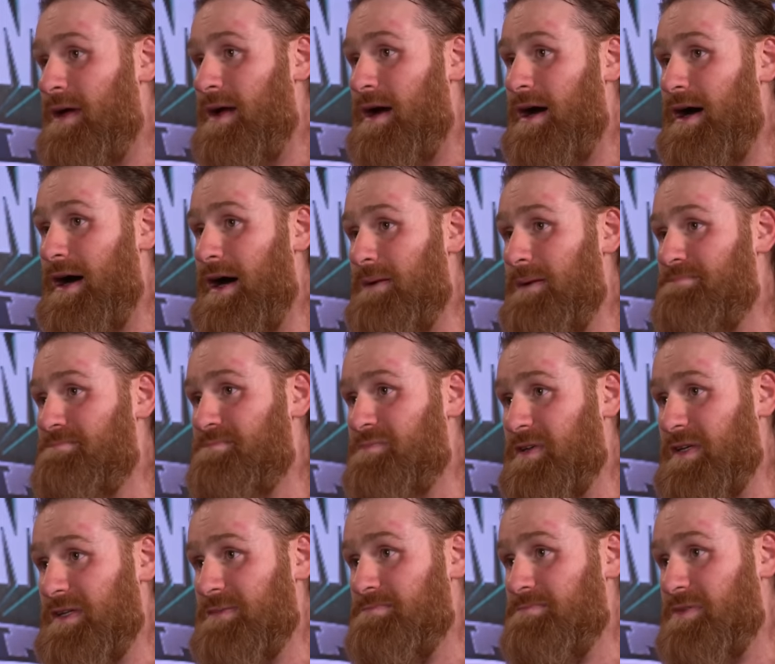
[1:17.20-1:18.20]
um,
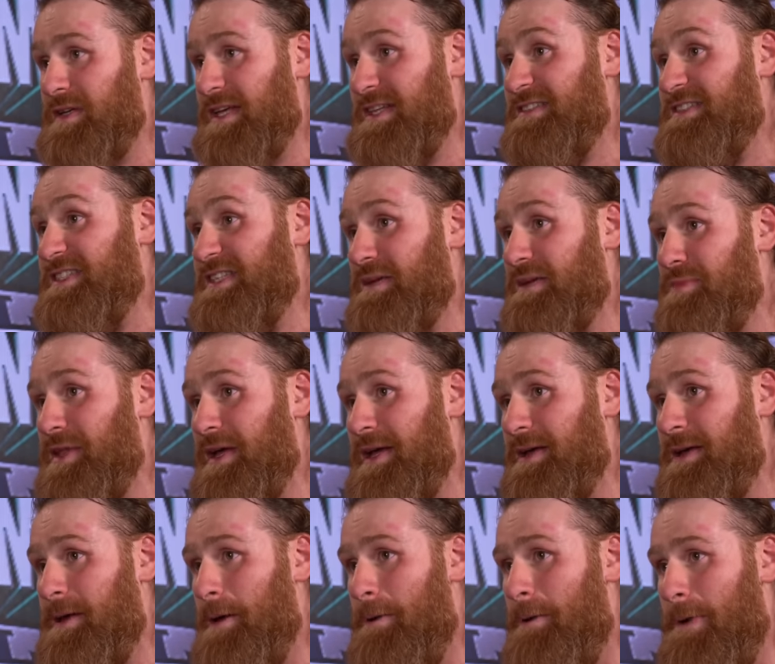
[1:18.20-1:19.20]
can, can seem
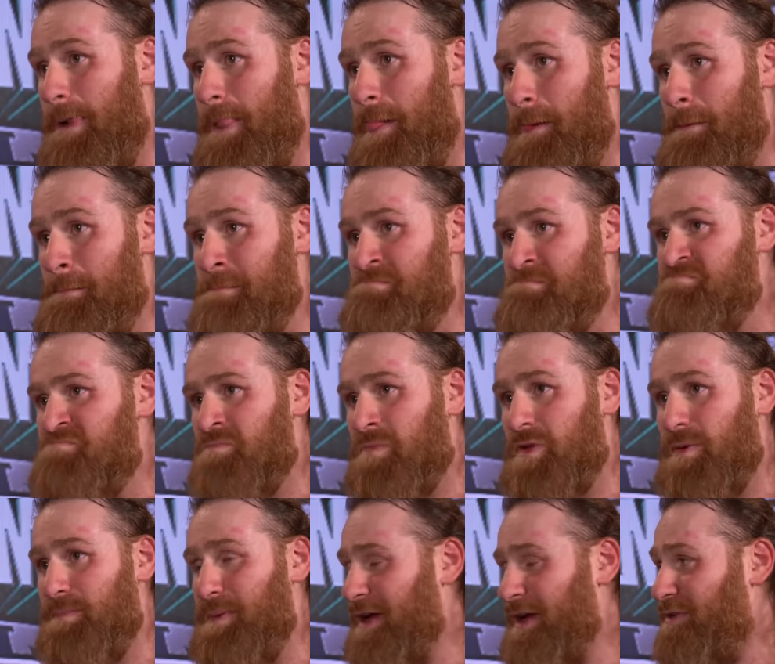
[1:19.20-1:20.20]
like
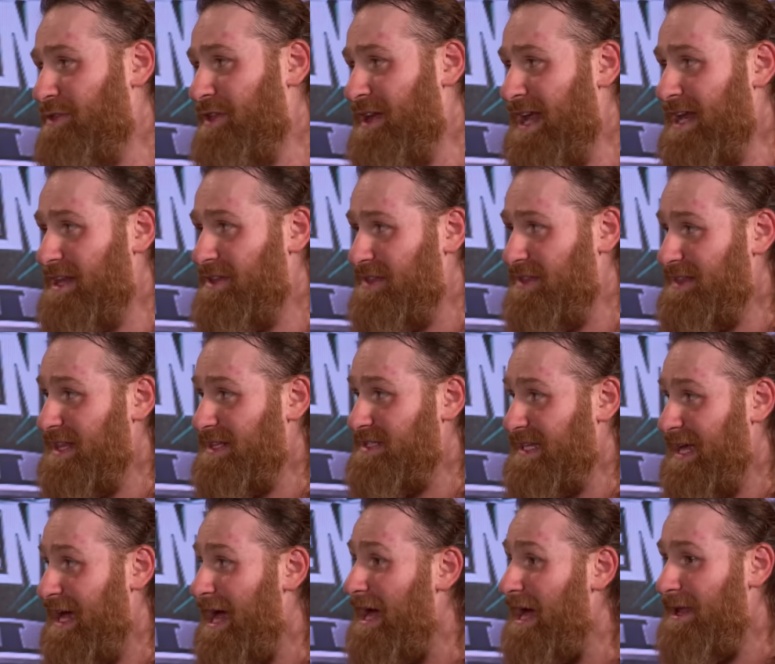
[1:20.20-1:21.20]
they're bigger than anything
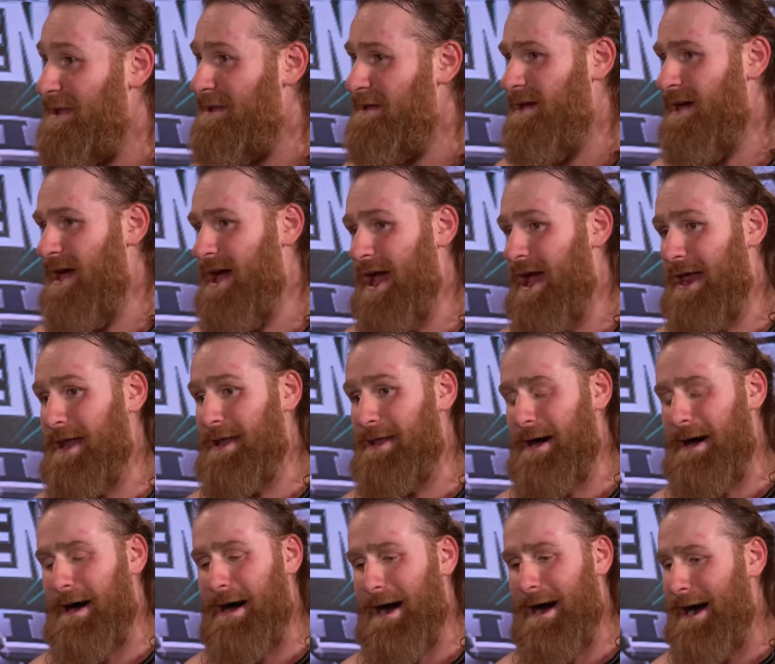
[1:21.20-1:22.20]
that's ahead. And
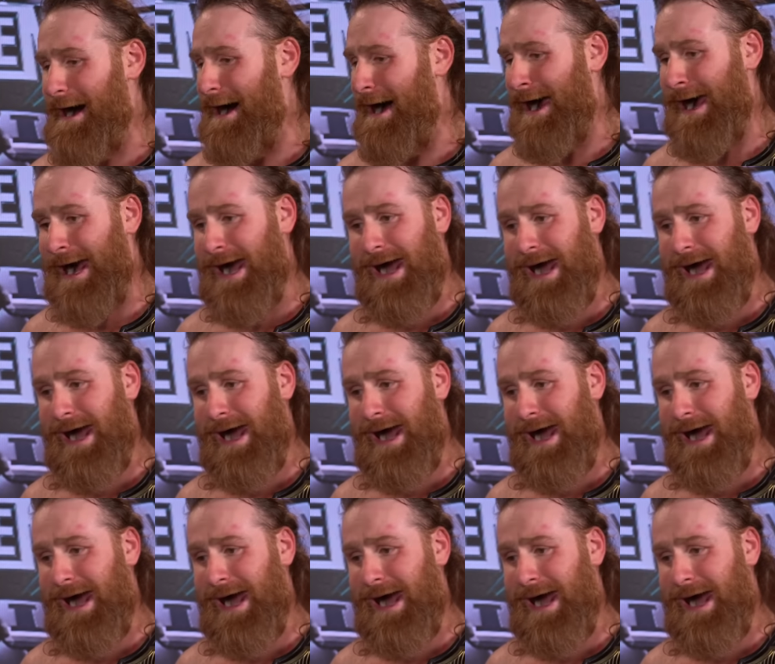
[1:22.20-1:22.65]
uh,